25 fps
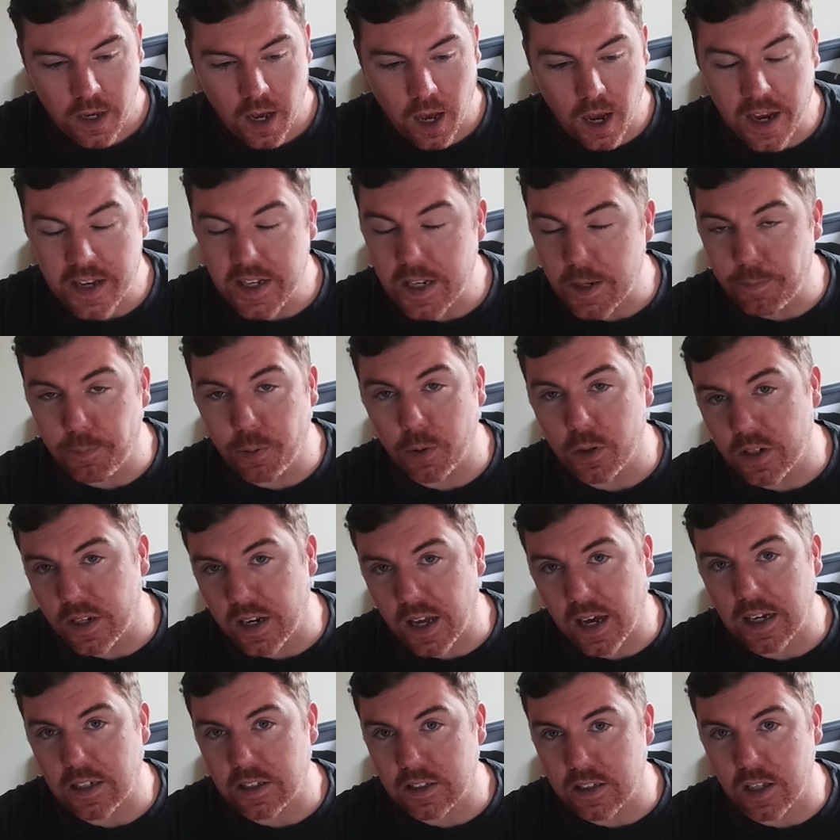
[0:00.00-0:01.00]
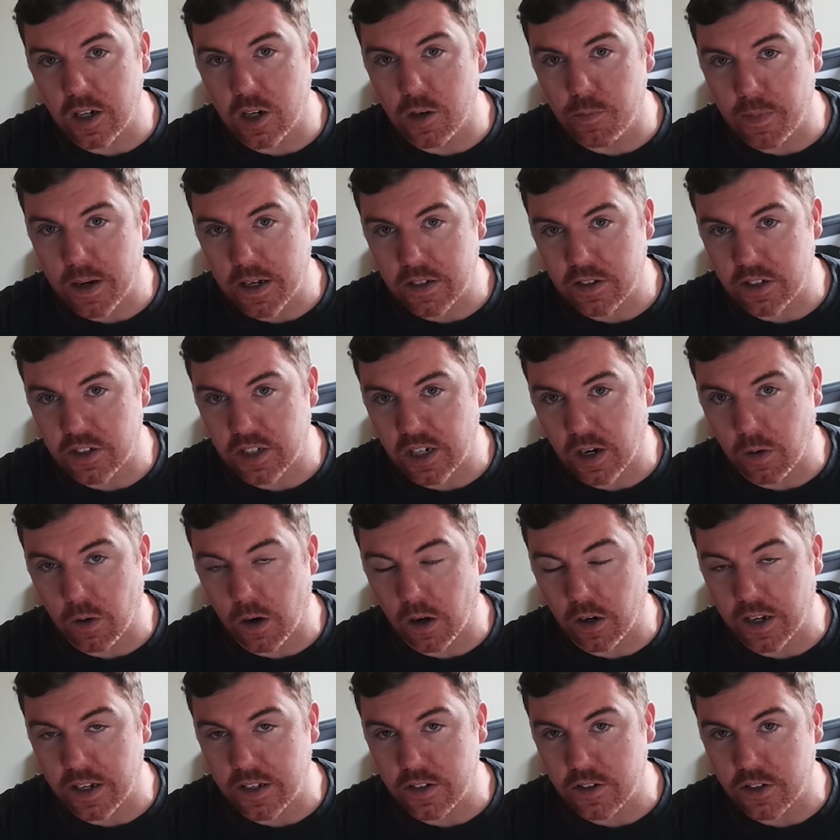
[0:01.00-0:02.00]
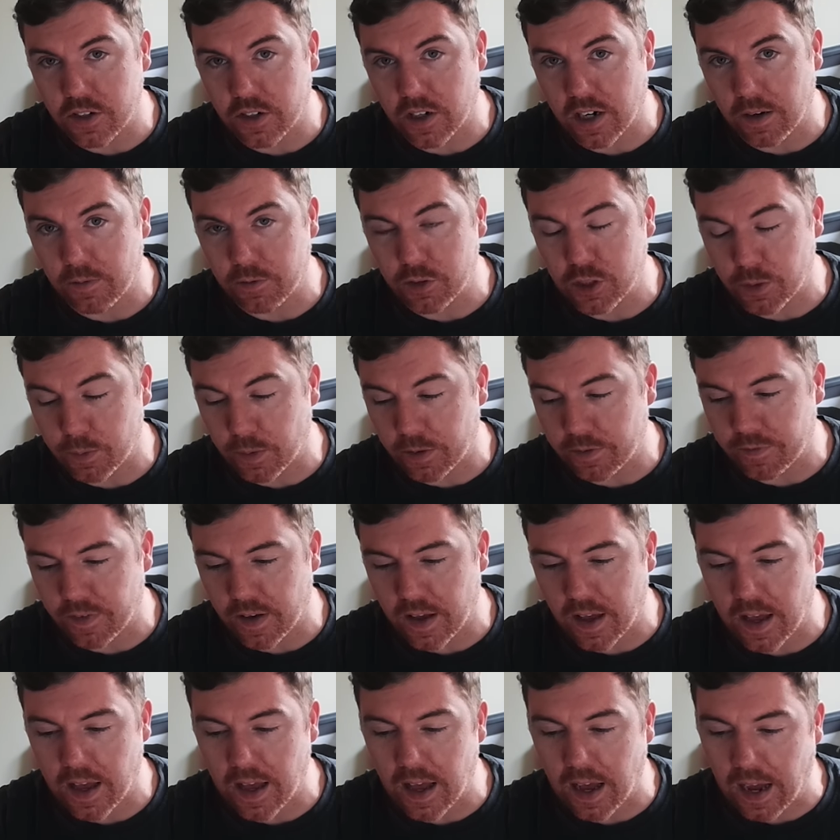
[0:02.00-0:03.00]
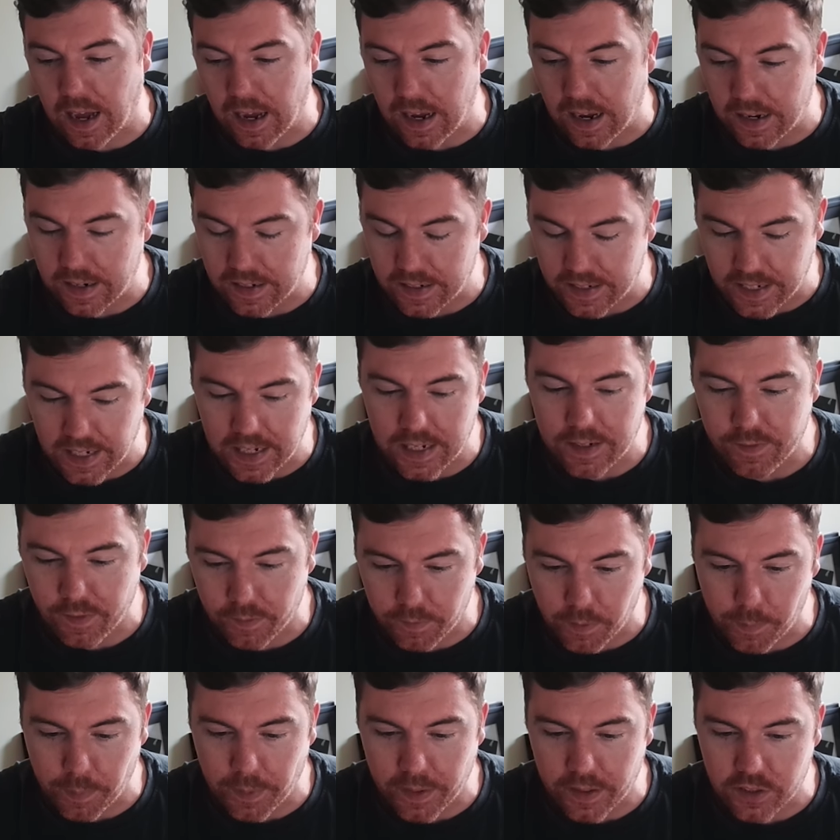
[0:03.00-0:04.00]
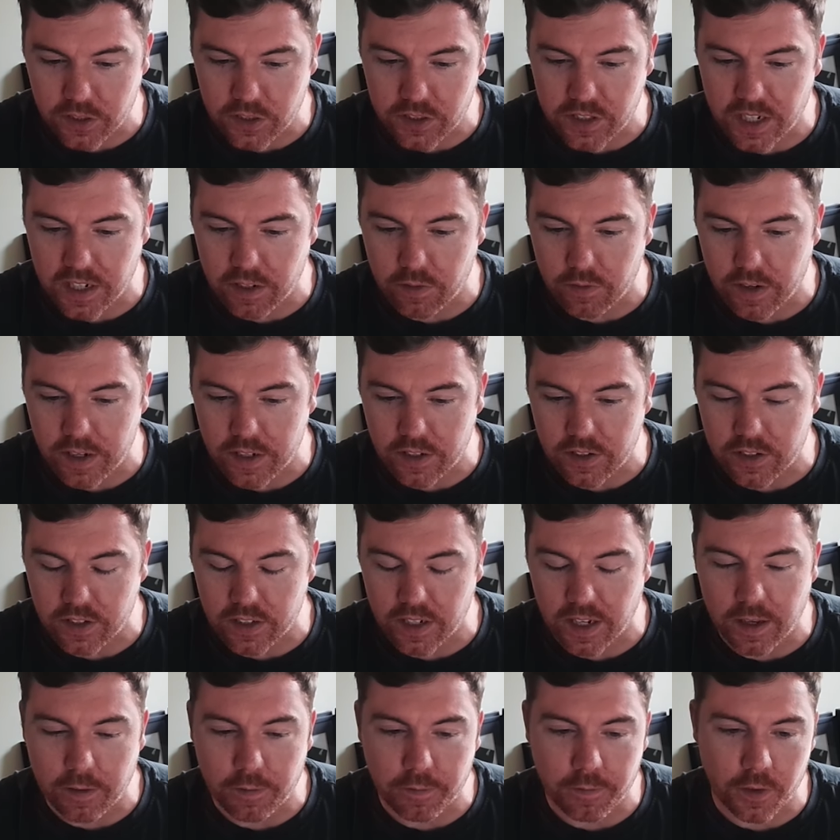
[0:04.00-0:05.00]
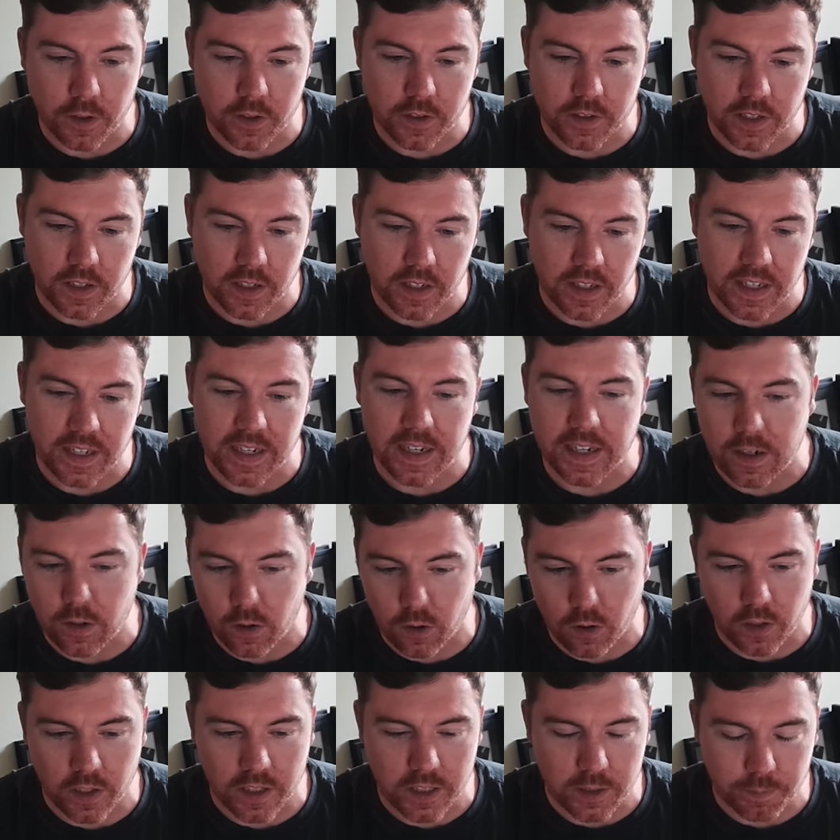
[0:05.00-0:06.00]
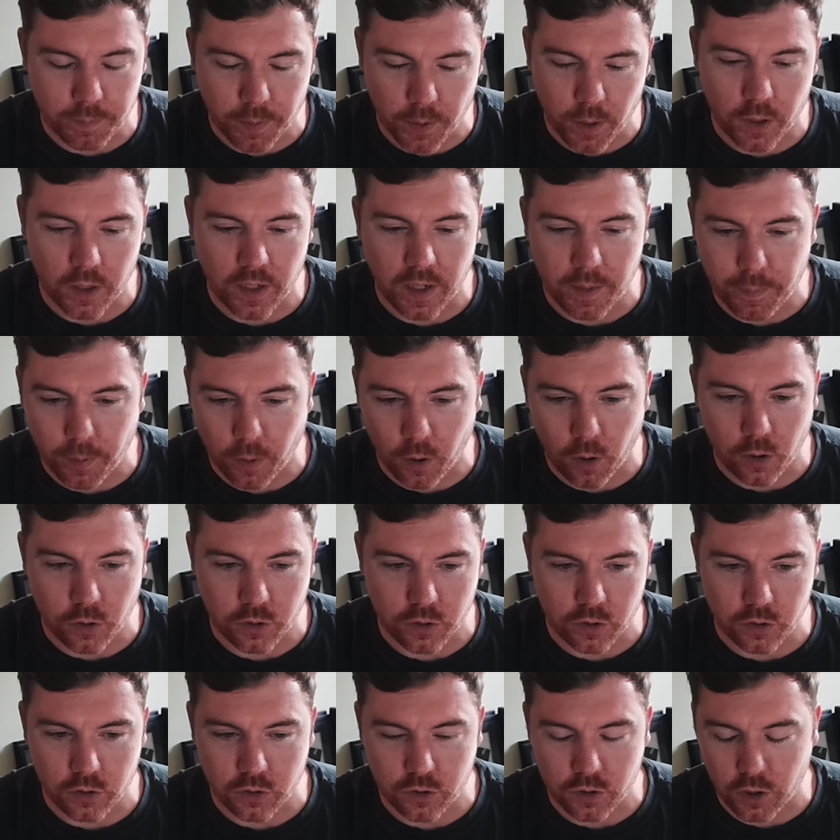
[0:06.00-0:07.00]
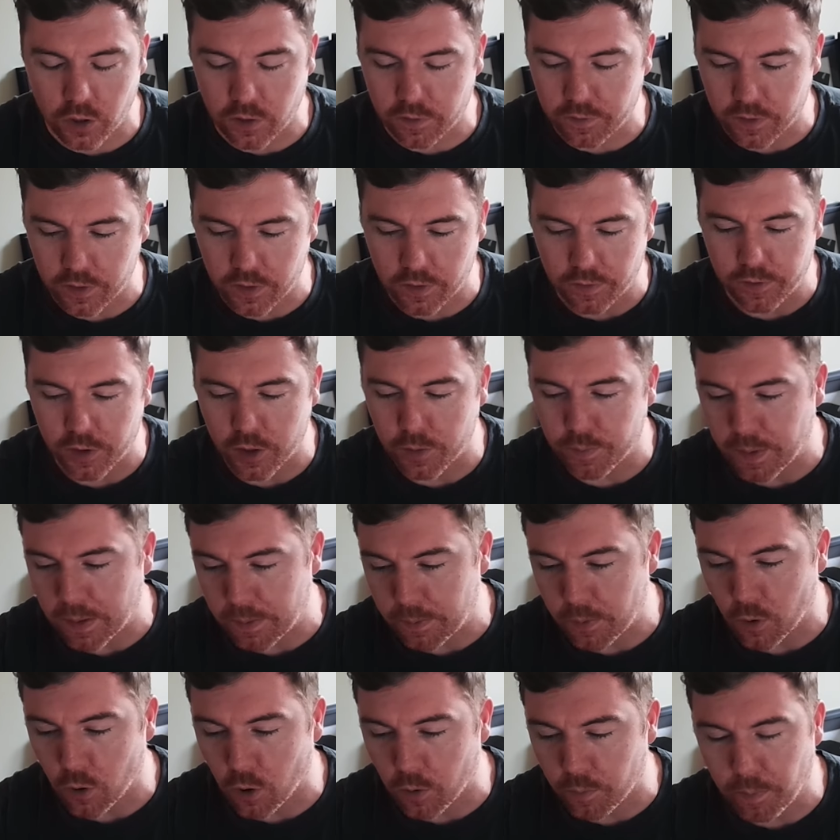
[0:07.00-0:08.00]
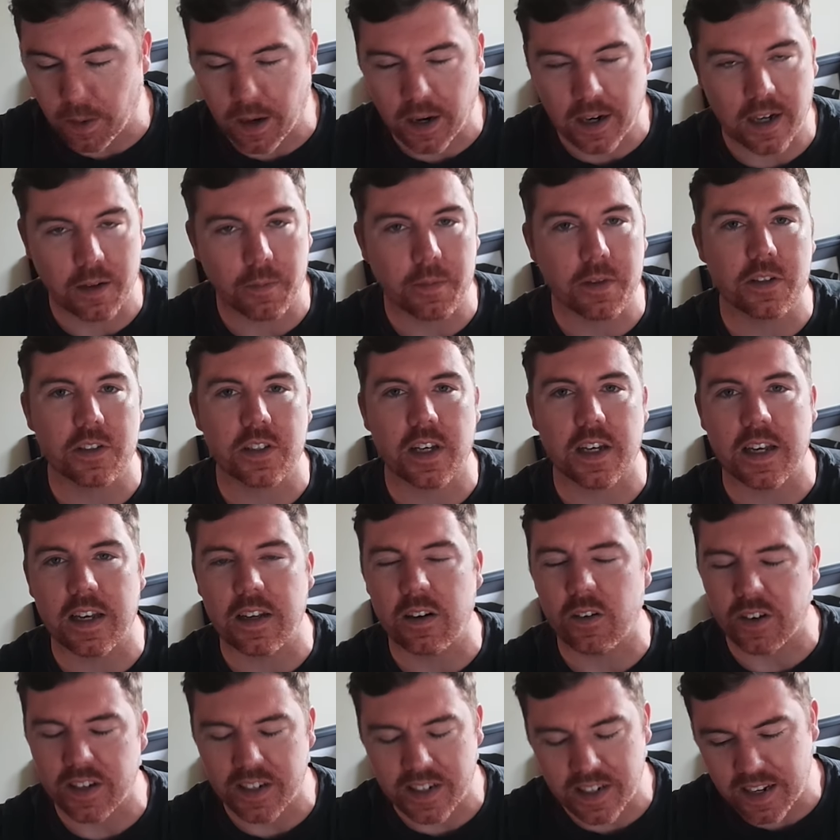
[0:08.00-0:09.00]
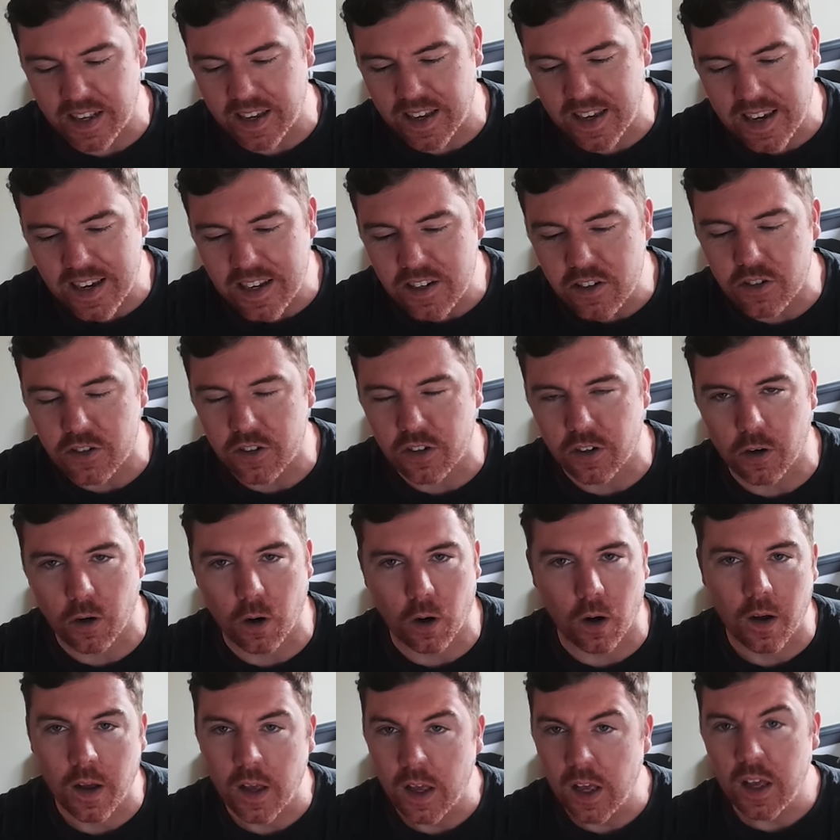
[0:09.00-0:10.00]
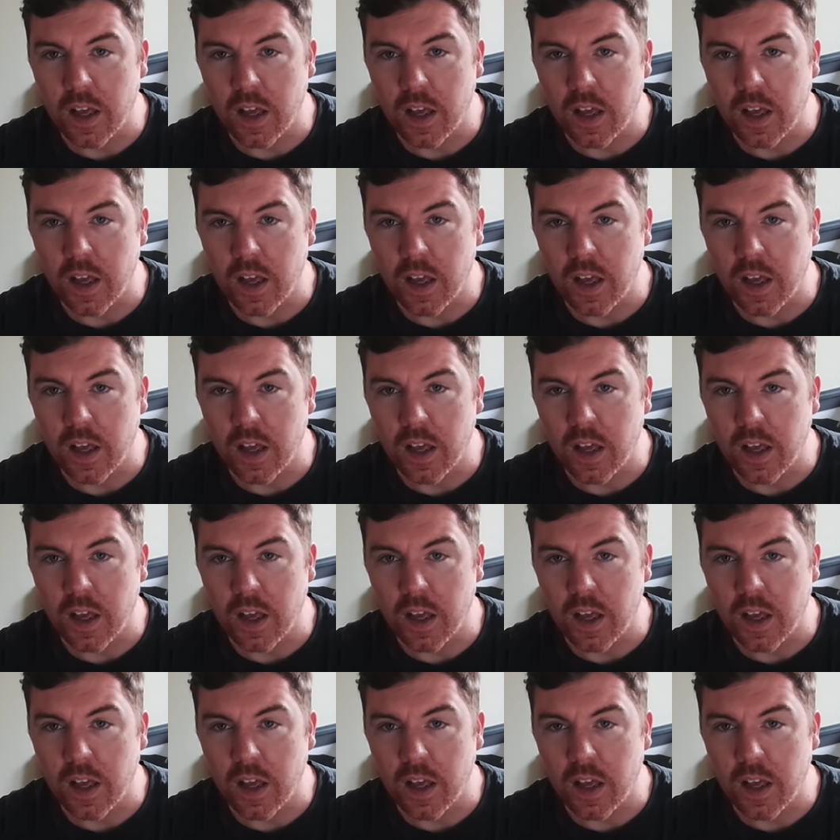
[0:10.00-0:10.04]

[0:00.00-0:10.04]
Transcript: He did put a nice little message out on Instagram, to be fair. I gave him a bit of stick recently for deleting all his Burnley posts and stuff. And a few people come back at me saying, I did it ages ago.